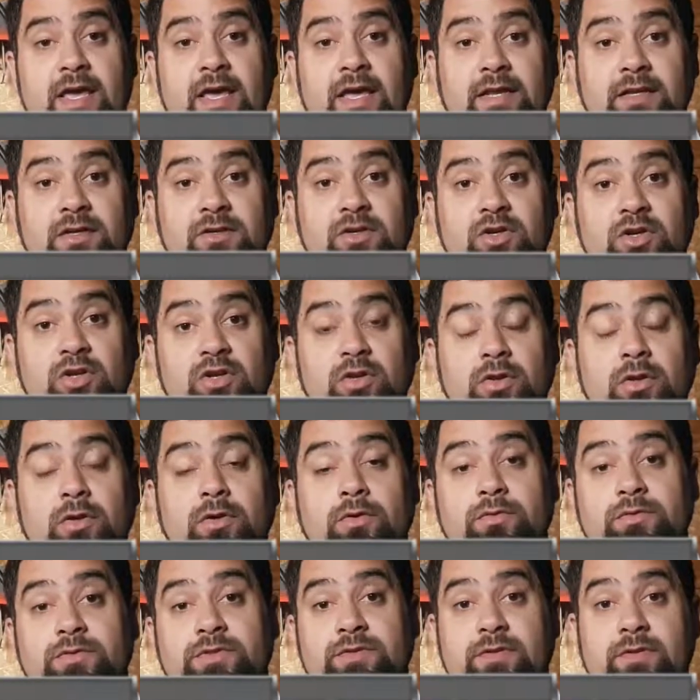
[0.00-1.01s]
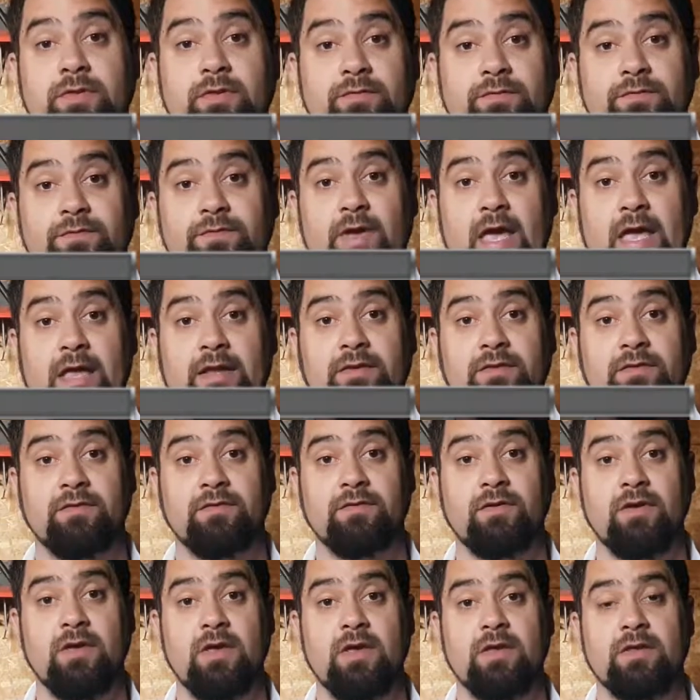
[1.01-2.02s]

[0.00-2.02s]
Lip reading: and close the vent.